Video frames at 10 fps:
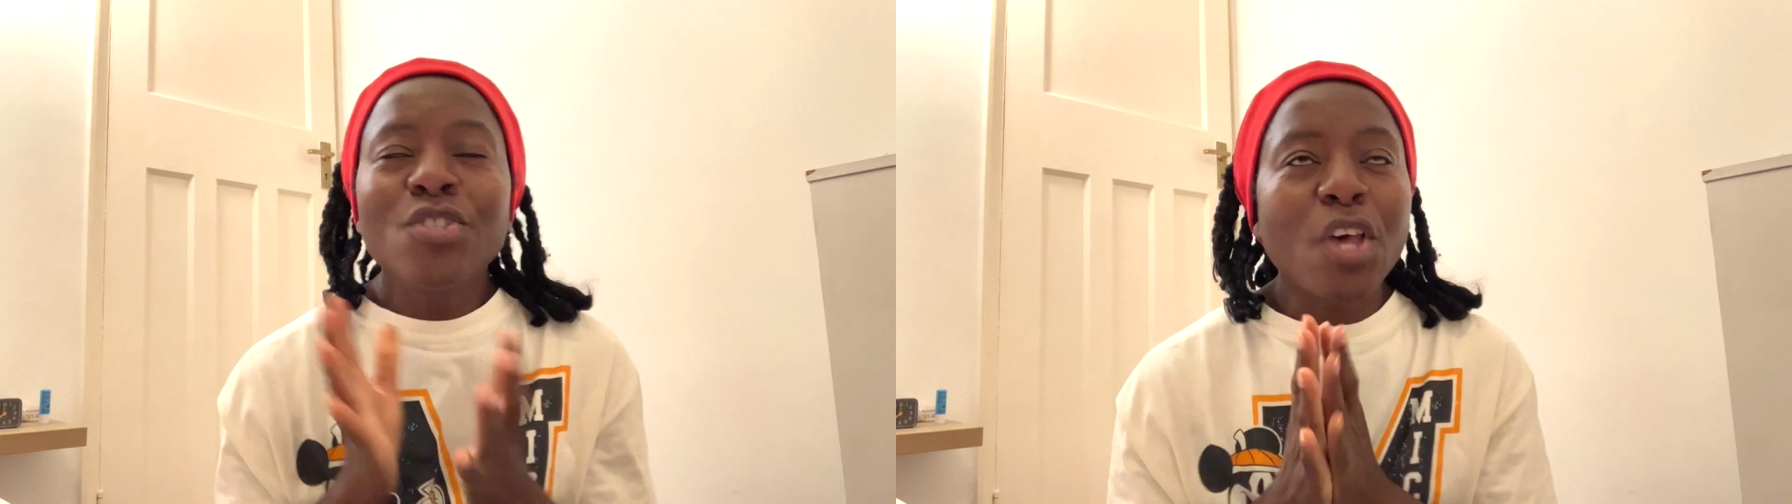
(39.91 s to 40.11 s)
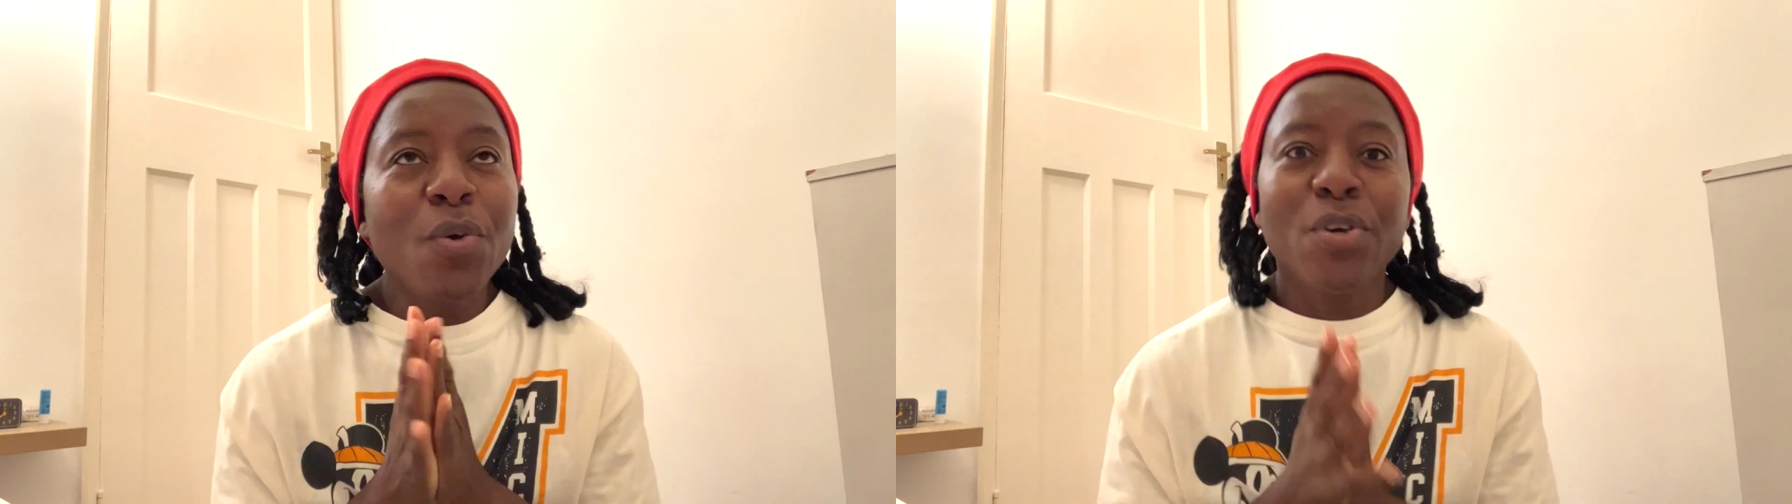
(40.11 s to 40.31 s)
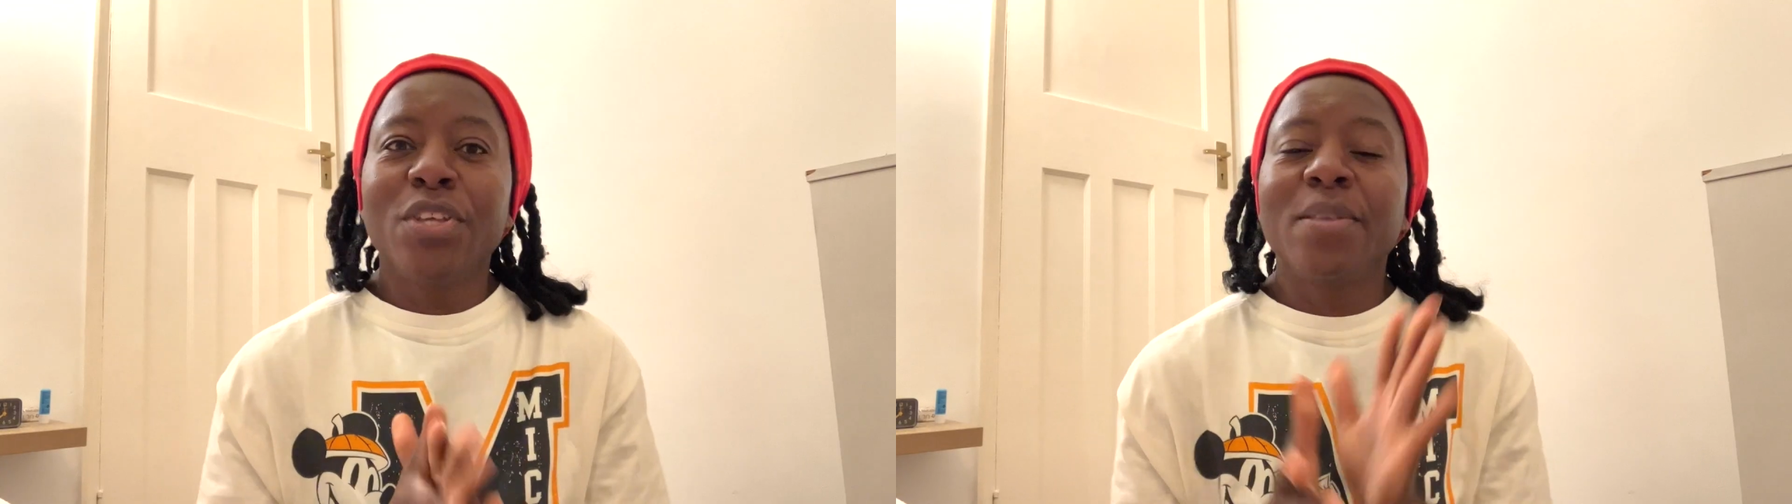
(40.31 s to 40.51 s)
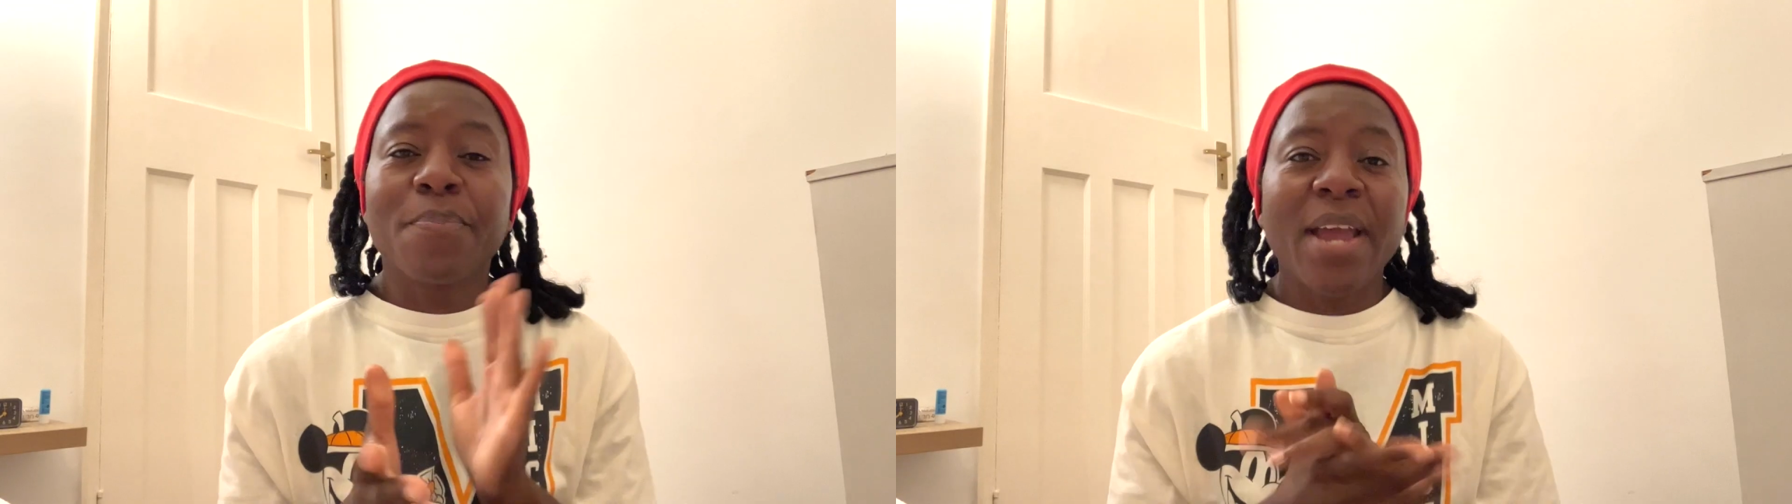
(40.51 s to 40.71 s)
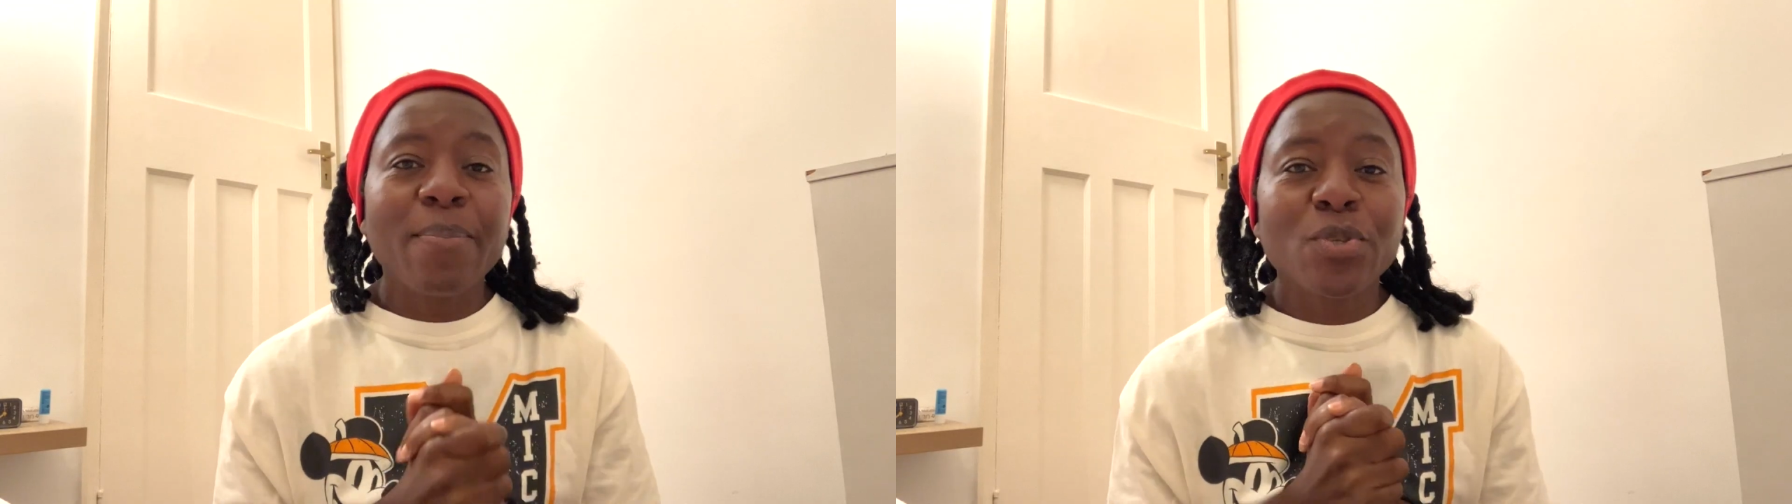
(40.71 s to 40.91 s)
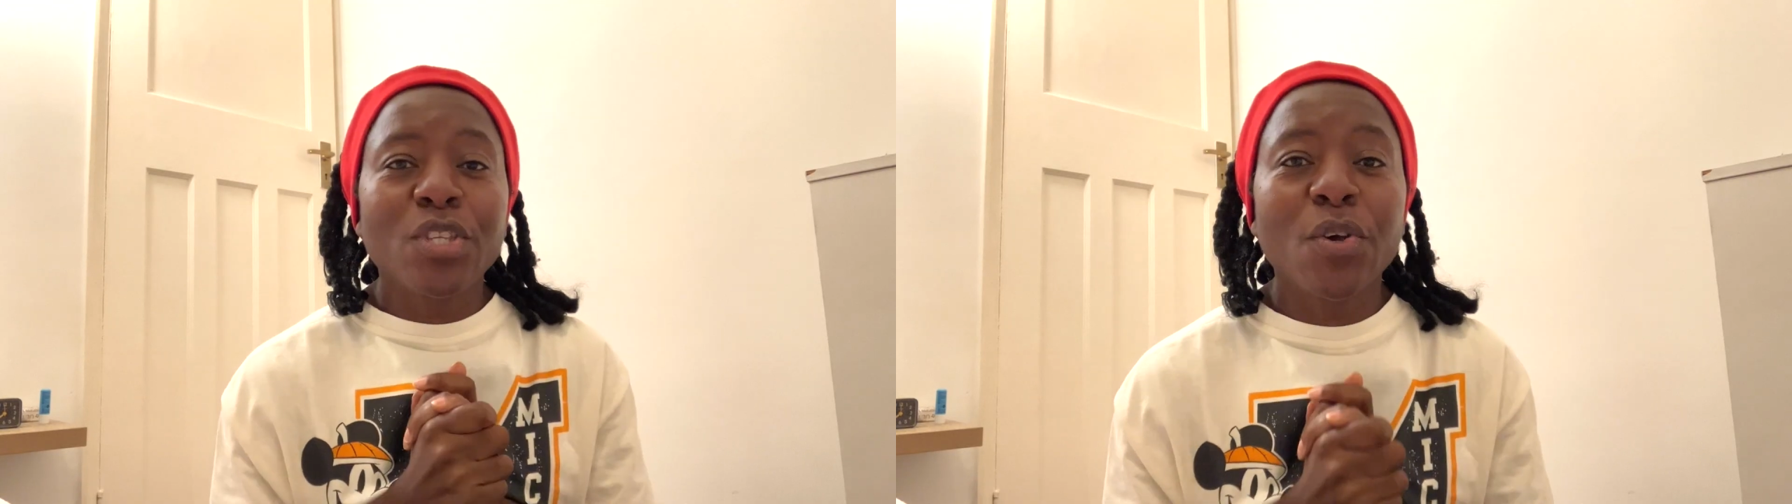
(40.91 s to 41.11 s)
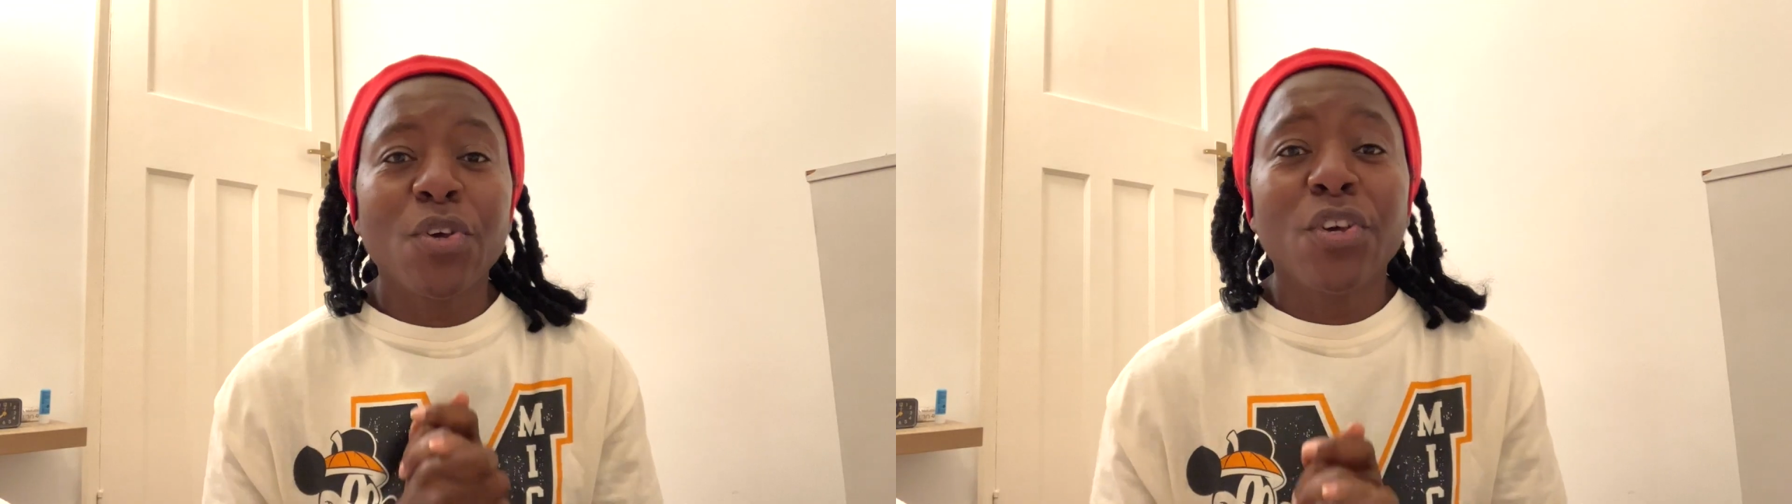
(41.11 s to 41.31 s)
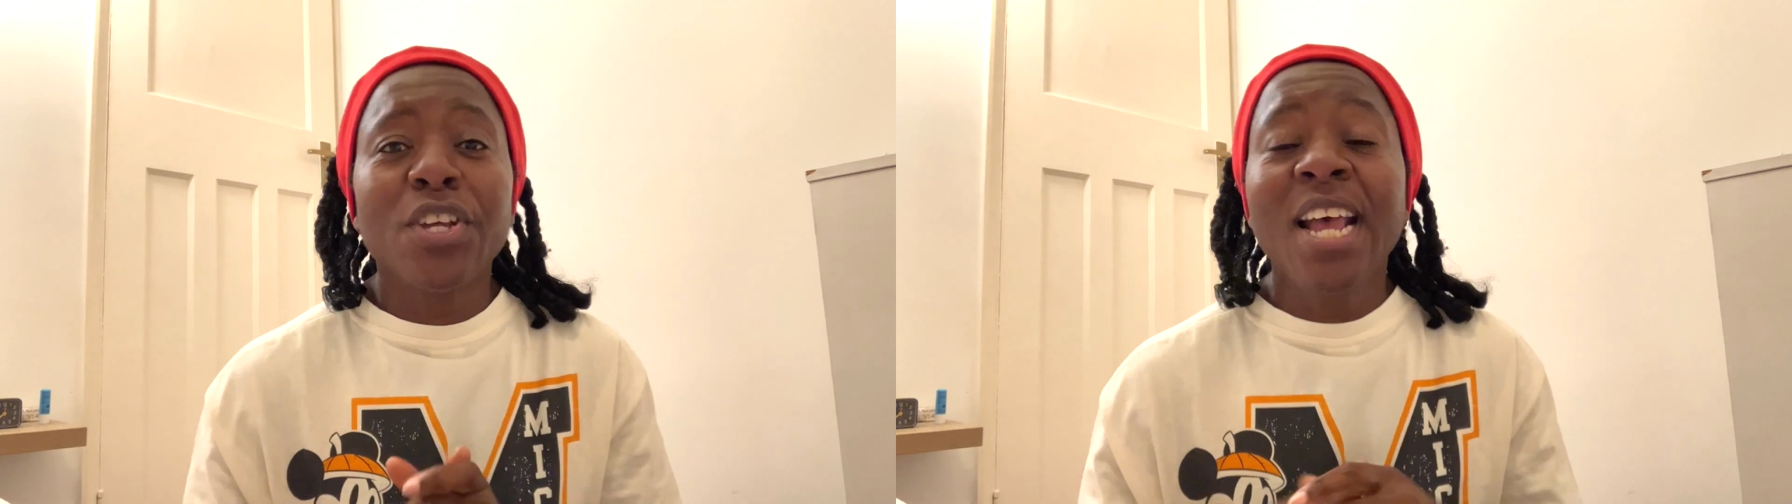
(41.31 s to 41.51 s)
so good. The parade was so
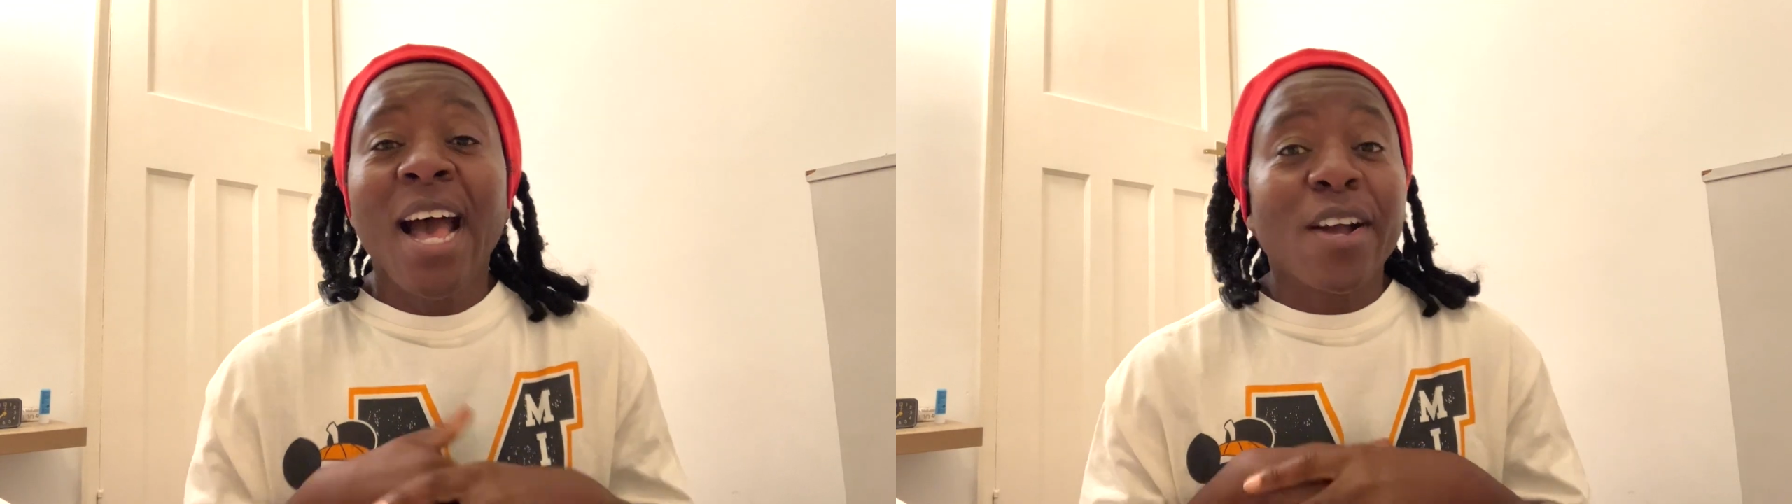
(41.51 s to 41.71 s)
good.